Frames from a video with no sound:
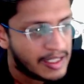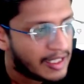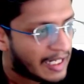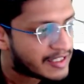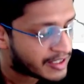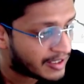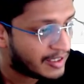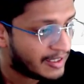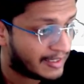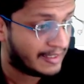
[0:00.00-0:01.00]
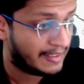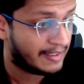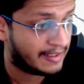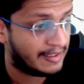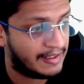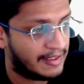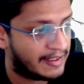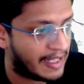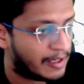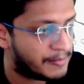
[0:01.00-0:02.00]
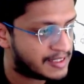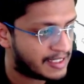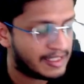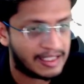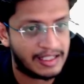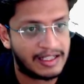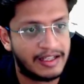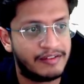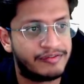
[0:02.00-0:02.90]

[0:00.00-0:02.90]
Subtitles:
And generally it can be seen like if